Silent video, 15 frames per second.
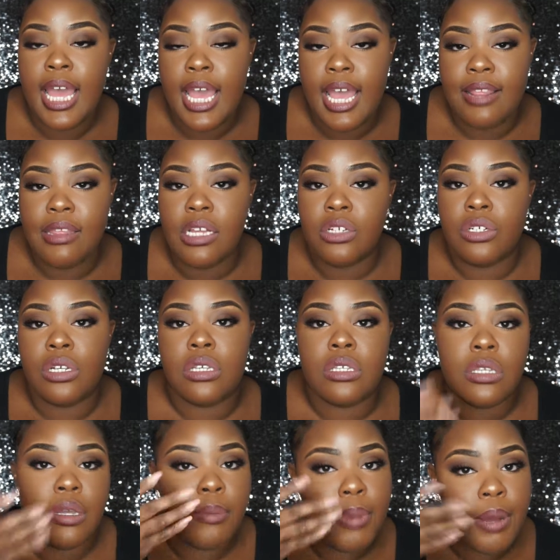And then just
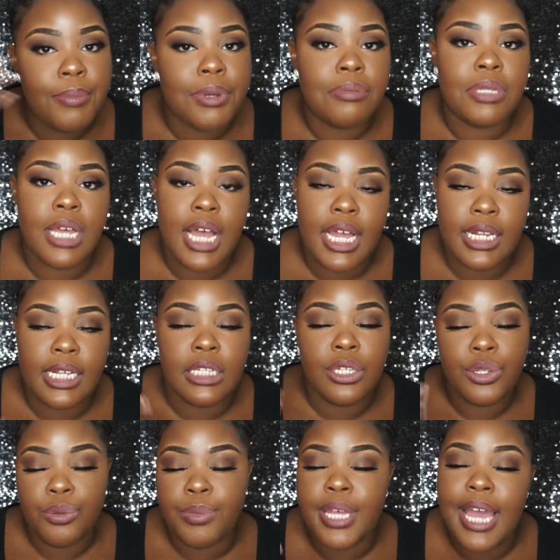to bump up the highlight a
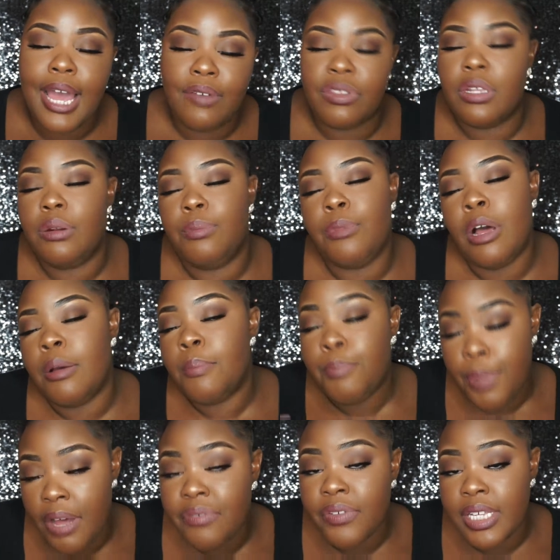little bit after the
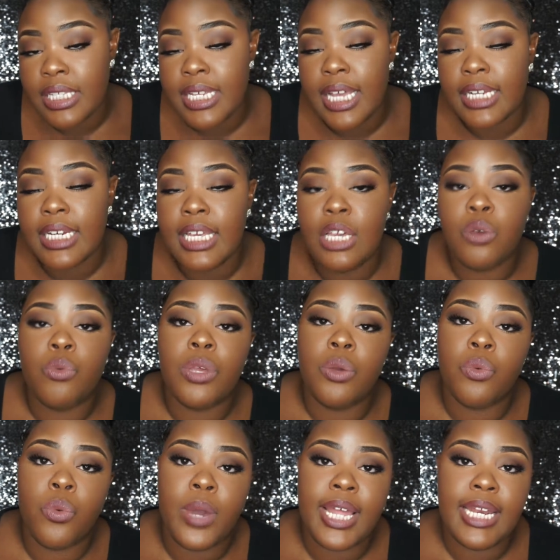buffing technique, we
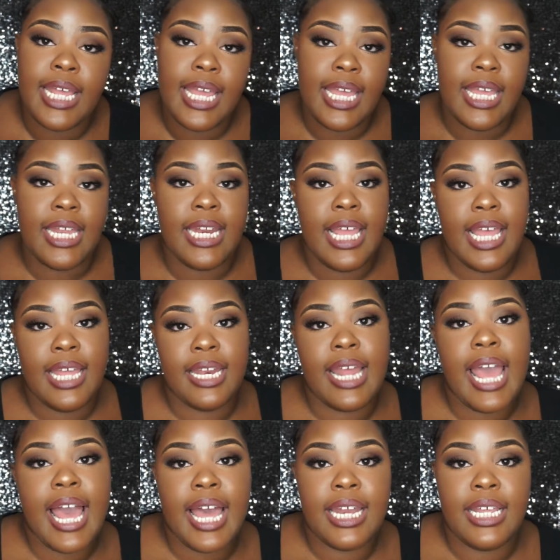went in and
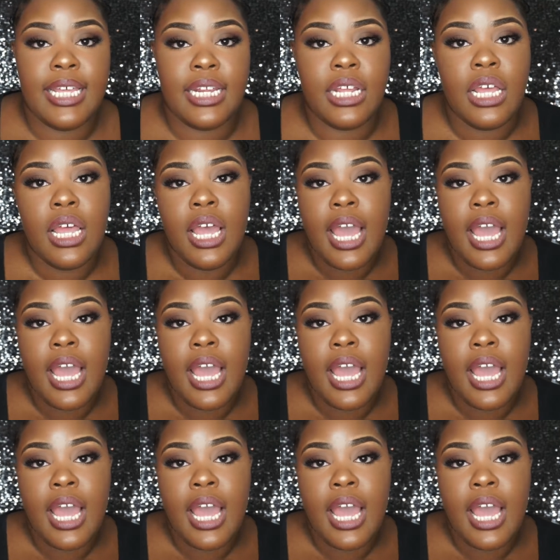added